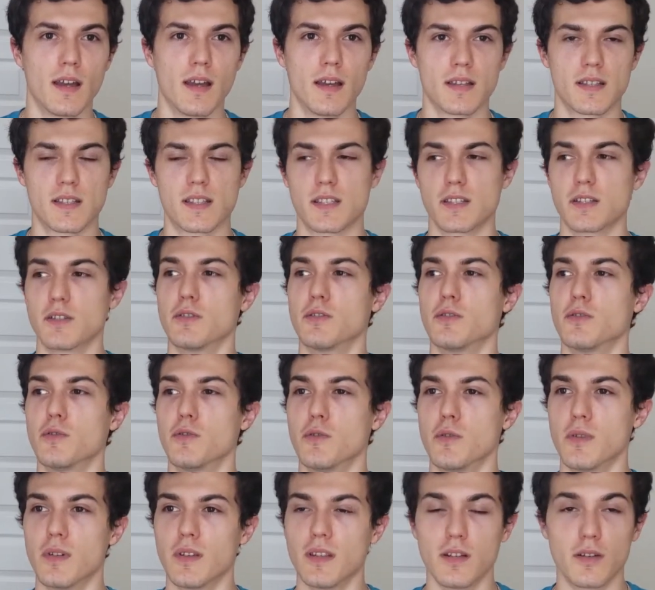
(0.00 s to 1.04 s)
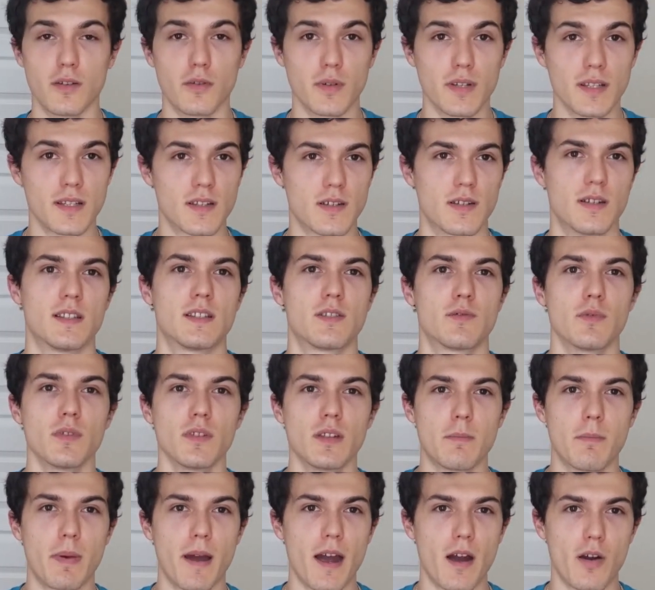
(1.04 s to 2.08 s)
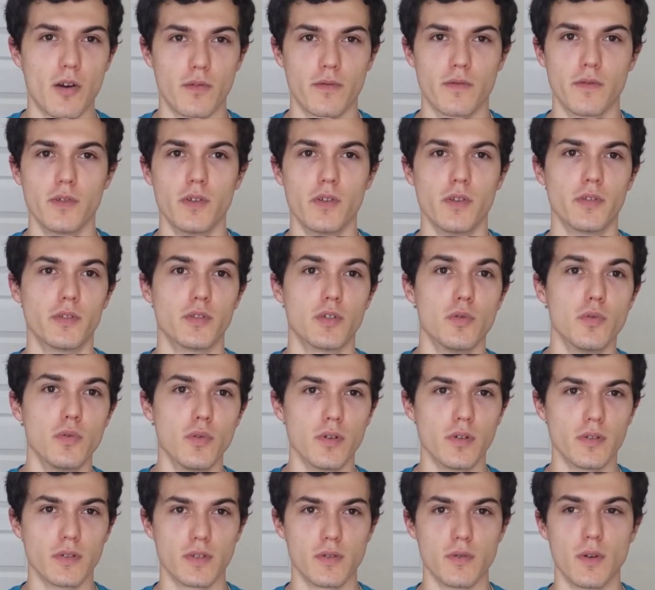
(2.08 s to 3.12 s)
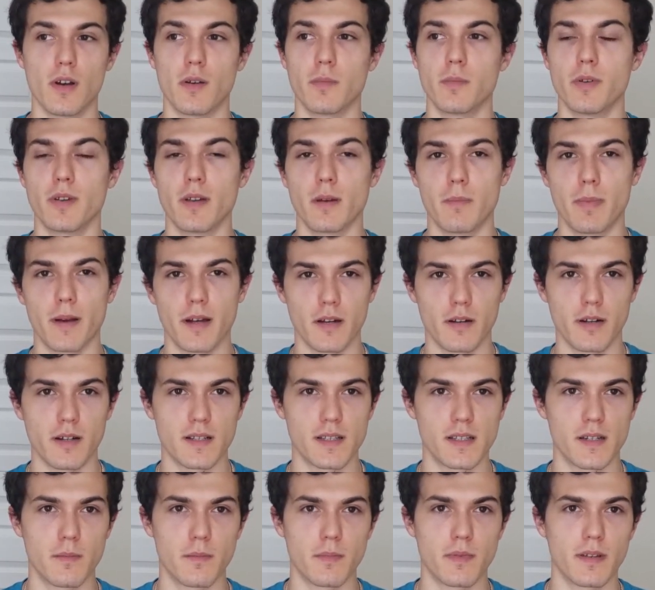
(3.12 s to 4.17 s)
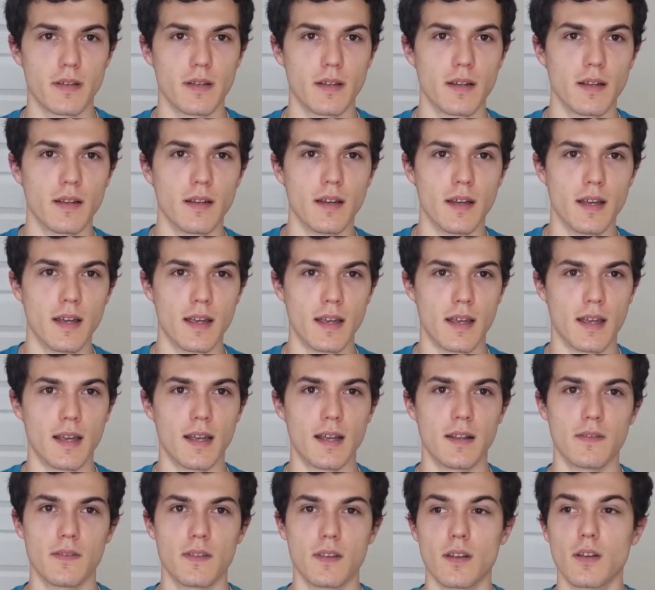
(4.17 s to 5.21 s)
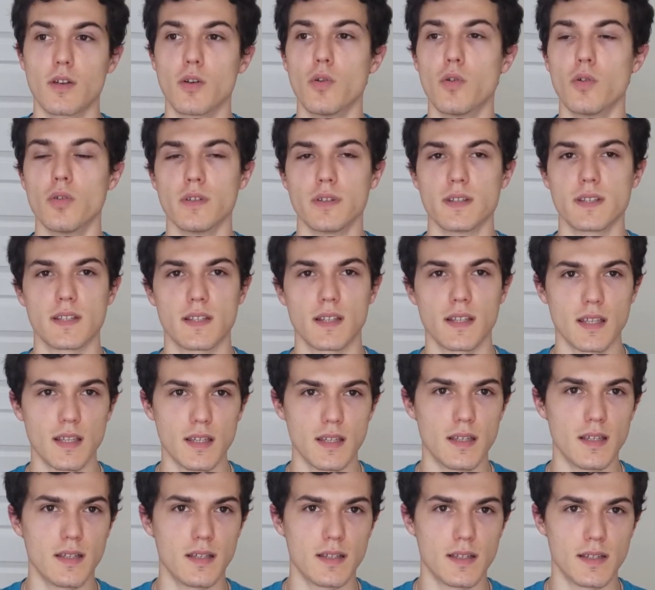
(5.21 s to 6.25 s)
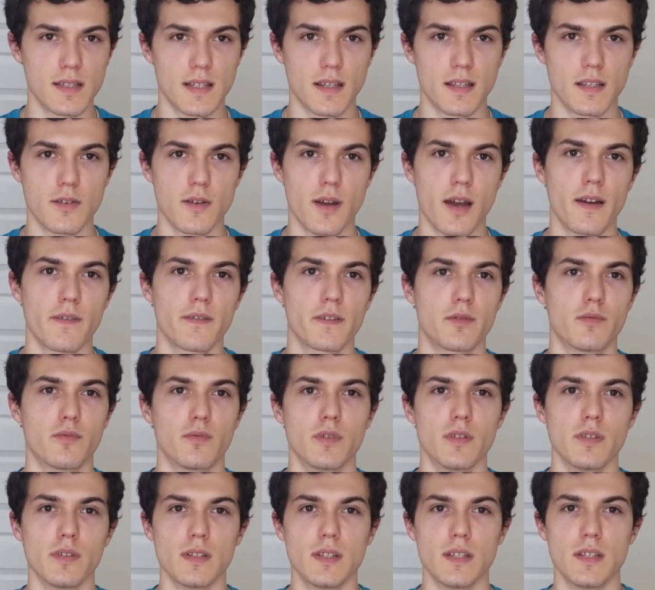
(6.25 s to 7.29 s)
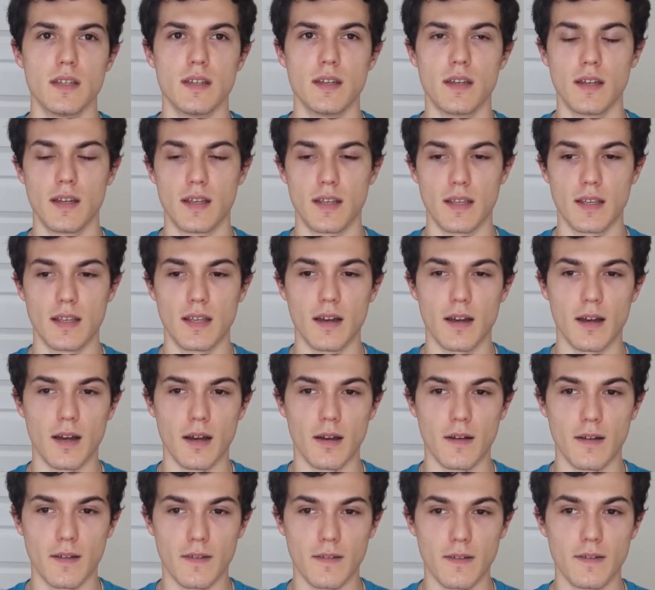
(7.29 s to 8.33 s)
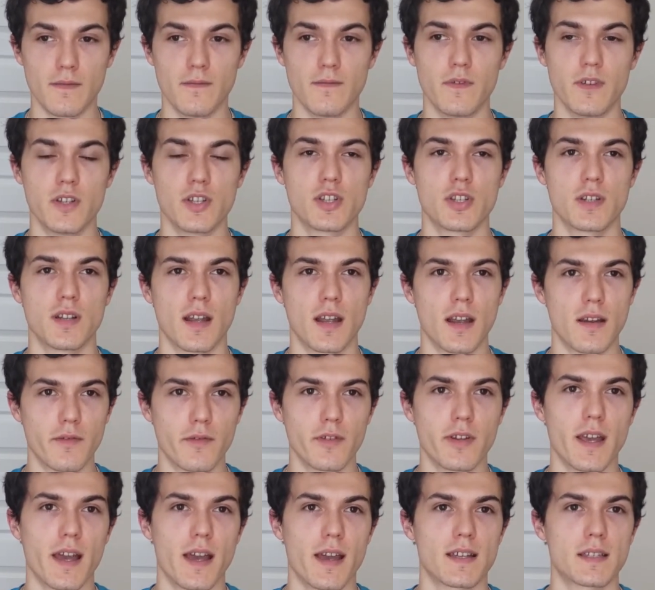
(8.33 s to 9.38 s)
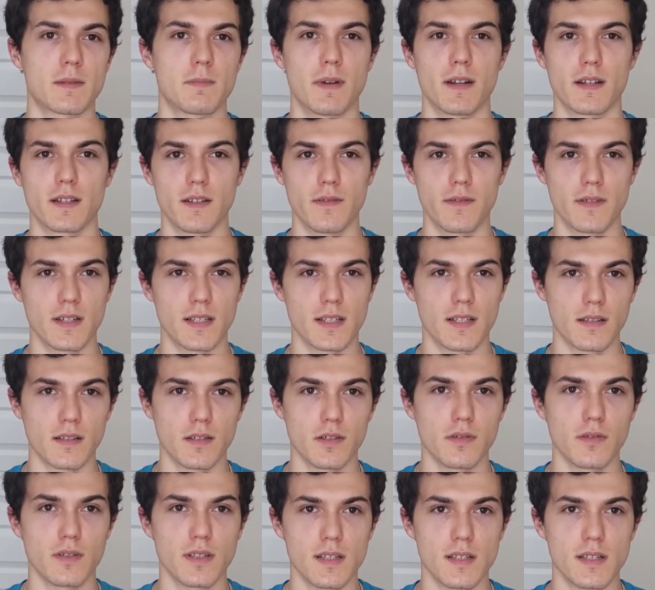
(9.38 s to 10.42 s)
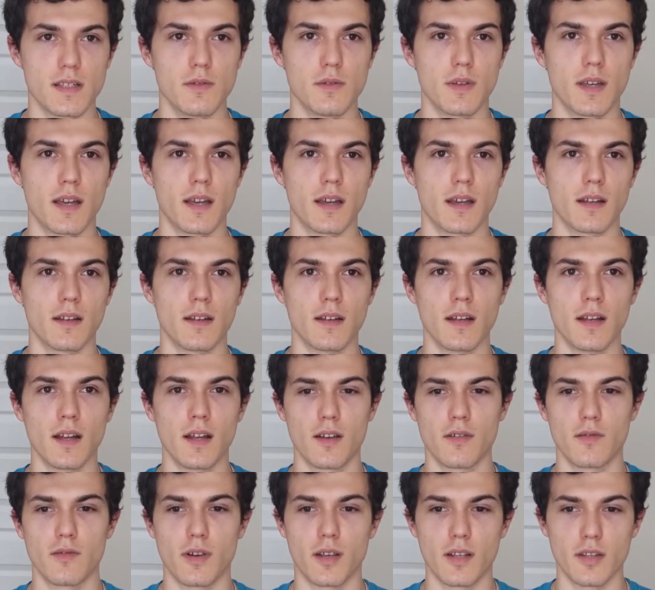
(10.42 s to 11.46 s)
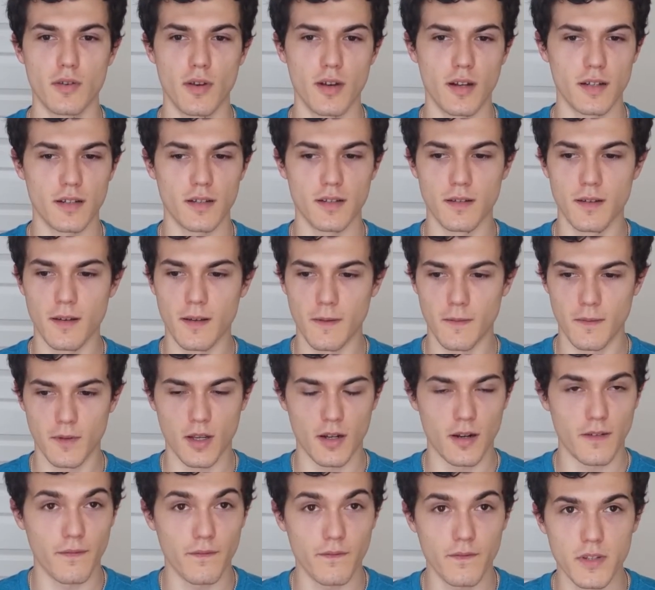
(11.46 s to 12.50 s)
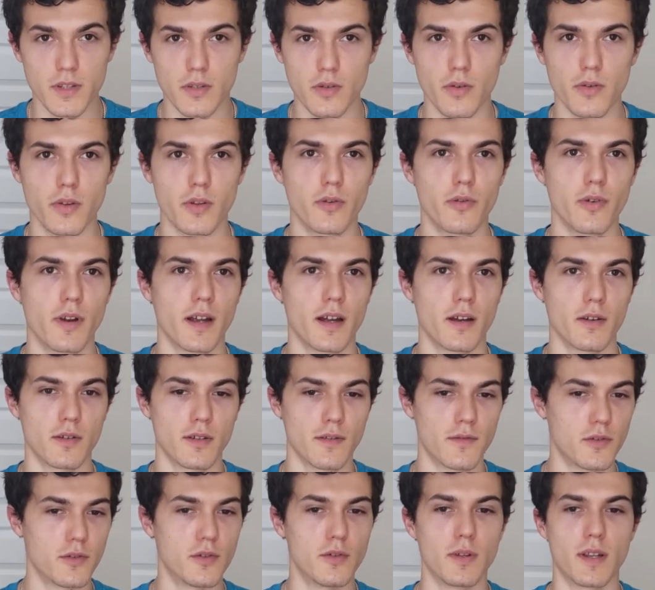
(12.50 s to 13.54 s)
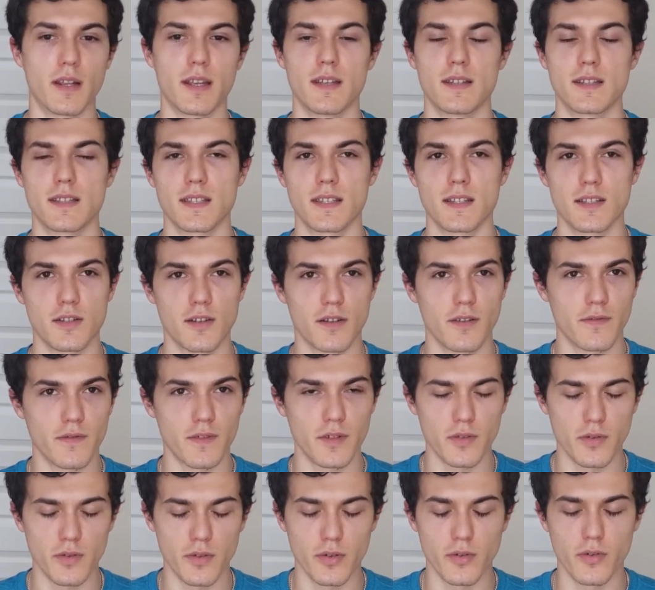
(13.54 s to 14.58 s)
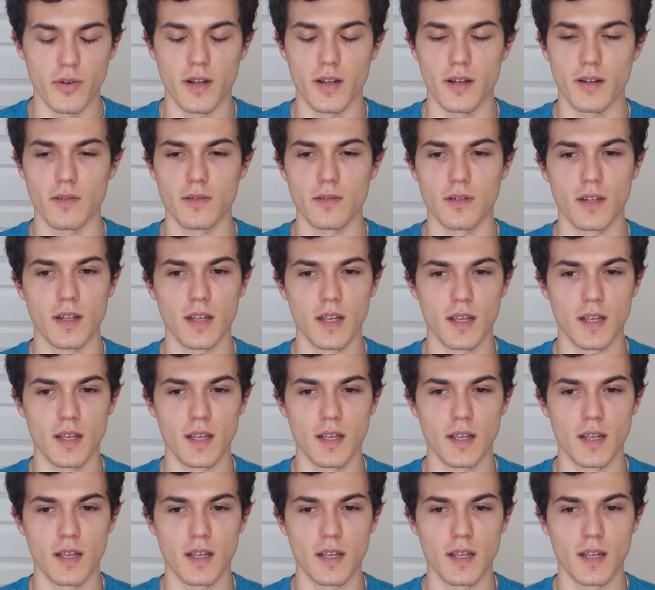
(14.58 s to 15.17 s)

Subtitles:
So, it's a really powerful tool to help you get better at something. And the key is that you have to really envision every aspect of it as clearly as you can, right? You gotta feel the ground. If you're doing handstands, you gotta feel the ground,